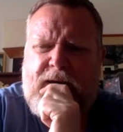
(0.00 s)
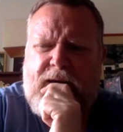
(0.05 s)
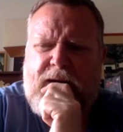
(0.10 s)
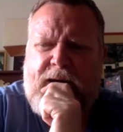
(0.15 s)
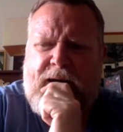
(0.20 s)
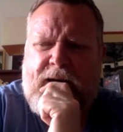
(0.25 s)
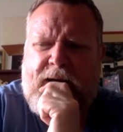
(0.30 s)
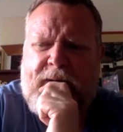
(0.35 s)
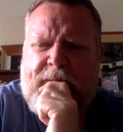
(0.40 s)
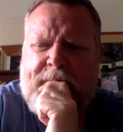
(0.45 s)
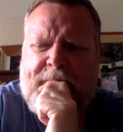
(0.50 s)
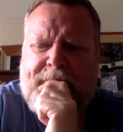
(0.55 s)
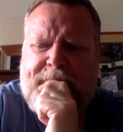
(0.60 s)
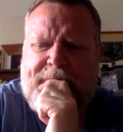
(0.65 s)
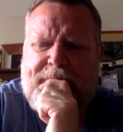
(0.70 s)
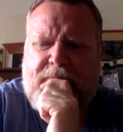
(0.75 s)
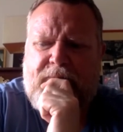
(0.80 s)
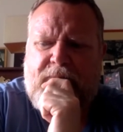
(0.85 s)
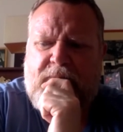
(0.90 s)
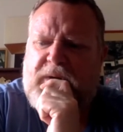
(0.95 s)

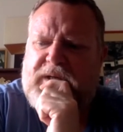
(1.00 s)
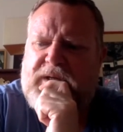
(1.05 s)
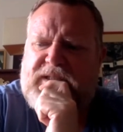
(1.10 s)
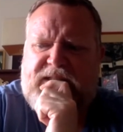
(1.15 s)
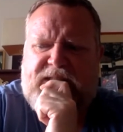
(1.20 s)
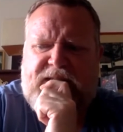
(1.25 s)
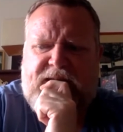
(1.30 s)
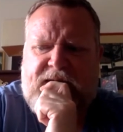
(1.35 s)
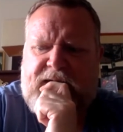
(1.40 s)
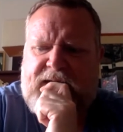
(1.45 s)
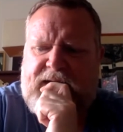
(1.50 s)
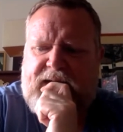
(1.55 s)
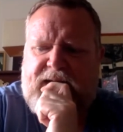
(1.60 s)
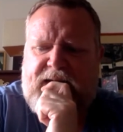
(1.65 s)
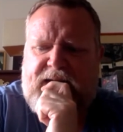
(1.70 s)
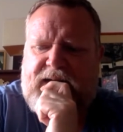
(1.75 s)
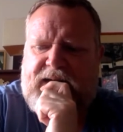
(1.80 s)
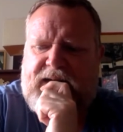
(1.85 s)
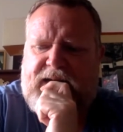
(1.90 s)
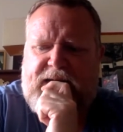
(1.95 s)
but
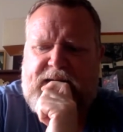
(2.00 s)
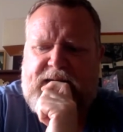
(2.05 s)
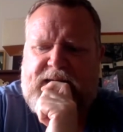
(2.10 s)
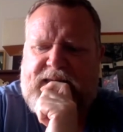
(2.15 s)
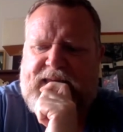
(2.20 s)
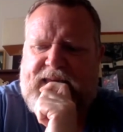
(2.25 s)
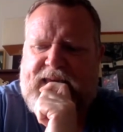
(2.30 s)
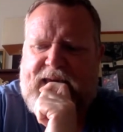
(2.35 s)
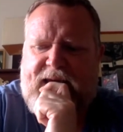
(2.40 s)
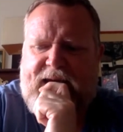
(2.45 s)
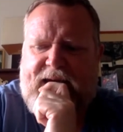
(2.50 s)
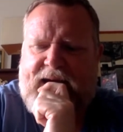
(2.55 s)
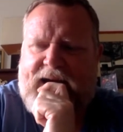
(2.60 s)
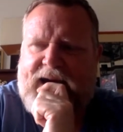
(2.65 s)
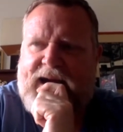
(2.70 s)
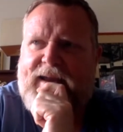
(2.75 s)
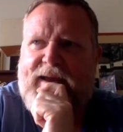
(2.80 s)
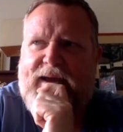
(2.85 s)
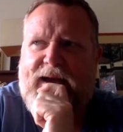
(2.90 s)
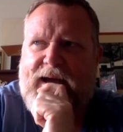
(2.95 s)
yeah,
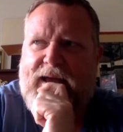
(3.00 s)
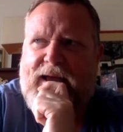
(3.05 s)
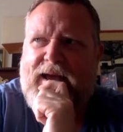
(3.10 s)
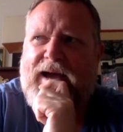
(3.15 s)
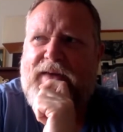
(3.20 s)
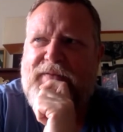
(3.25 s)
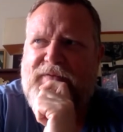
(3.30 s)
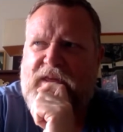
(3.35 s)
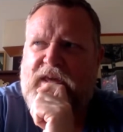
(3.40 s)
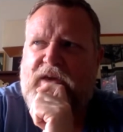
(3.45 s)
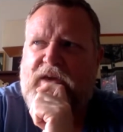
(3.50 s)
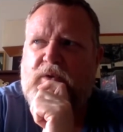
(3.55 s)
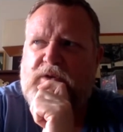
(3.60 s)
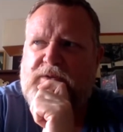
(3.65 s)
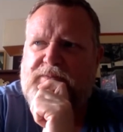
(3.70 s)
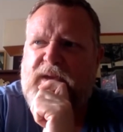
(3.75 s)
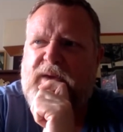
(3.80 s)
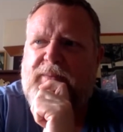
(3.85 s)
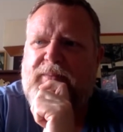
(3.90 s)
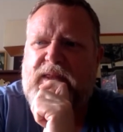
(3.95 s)
I think it
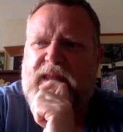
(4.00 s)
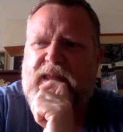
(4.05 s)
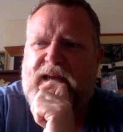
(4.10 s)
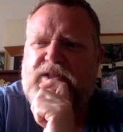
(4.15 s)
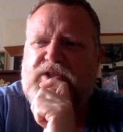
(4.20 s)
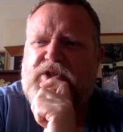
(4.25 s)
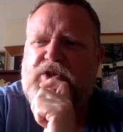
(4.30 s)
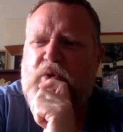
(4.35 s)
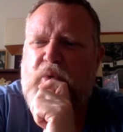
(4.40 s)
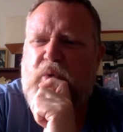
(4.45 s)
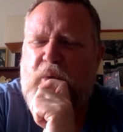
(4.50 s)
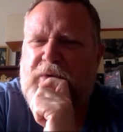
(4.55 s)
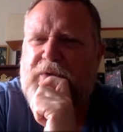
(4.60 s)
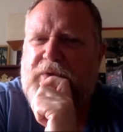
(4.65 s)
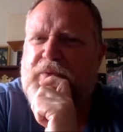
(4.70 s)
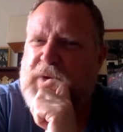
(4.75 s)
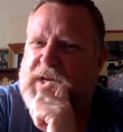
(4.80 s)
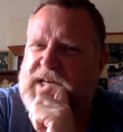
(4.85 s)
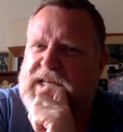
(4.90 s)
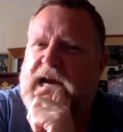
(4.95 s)
was maybe like 2 or
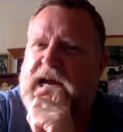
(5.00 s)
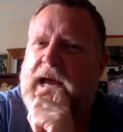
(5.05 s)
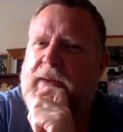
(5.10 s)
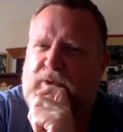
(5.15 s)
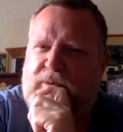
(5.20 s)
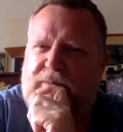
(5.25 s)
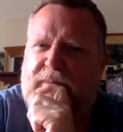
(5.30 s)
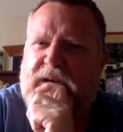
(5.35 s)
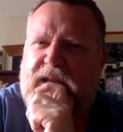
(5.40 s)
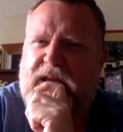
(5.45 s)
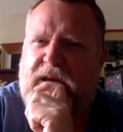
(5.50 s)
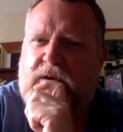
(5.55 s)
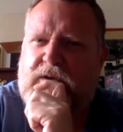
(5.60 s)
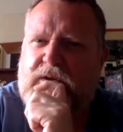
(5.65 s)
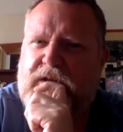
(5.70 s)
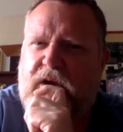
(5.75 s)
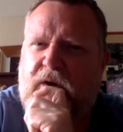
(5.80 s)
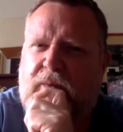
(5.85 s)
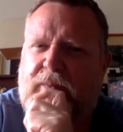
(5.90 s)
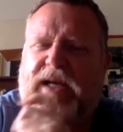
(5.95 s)
3 times many
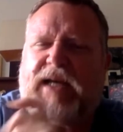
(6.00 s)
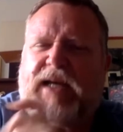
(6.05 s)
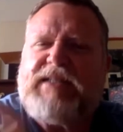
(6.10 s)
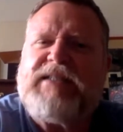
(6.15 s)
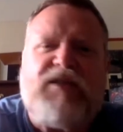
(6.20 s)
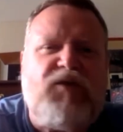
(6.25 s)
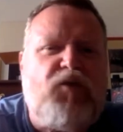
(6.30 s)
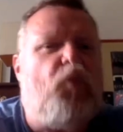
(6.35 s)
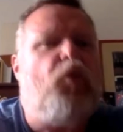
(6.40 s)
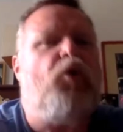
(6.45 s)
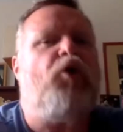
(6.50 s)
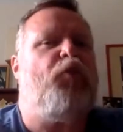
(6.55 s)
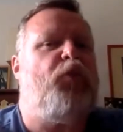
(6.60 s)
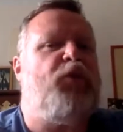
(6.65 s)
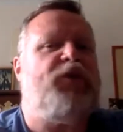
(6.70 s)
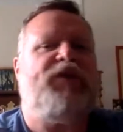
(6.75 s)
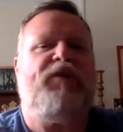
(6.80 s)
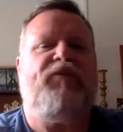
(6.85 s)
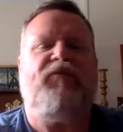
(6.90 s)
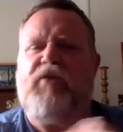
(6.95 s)
years ago. But I didn't work
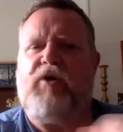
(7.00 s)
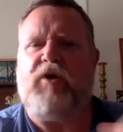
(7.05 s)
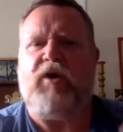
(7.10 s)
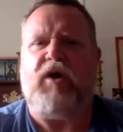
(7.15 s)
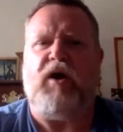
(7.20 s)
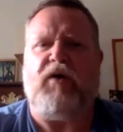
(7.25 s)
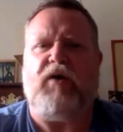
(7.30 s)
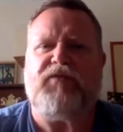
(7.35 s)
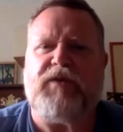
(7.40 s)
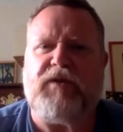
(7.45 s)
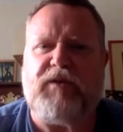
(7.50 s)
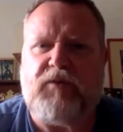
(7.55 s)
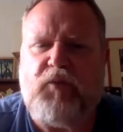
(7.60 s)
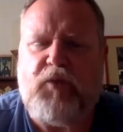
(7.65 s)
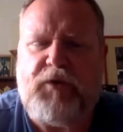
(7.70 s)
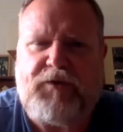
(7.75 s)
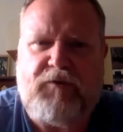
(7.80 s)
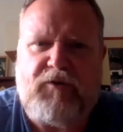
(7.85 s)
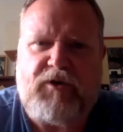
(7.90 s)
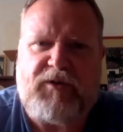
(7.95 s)
with him very often
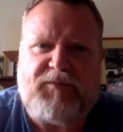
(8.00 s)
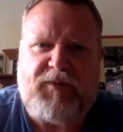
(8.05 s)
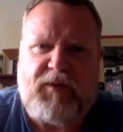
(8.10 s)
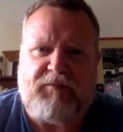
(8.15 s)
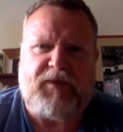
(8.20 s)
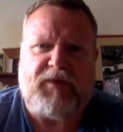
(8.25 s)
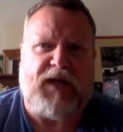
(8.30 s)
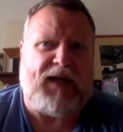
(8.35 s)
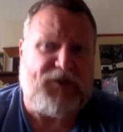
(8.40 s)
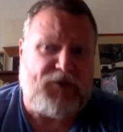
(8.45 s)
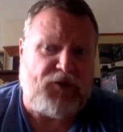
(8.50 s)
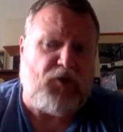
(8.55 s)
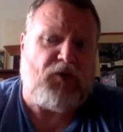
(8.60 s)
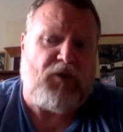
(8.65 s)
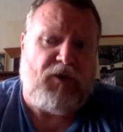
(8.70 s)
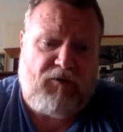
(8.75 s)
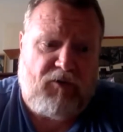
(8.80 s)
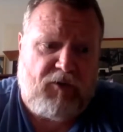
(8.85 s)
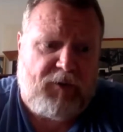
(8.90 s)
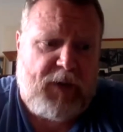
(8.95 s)
with Crispin, but I
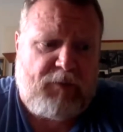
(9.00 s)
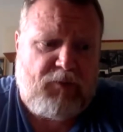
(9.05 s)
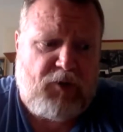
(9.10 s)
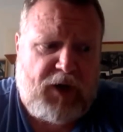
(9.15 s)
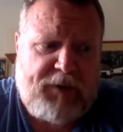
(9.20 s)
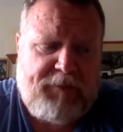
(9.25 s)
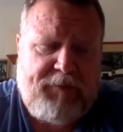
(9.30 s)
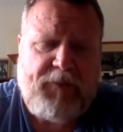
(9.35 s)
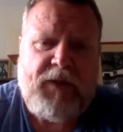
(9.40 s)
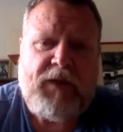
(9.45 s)
certainly remember him.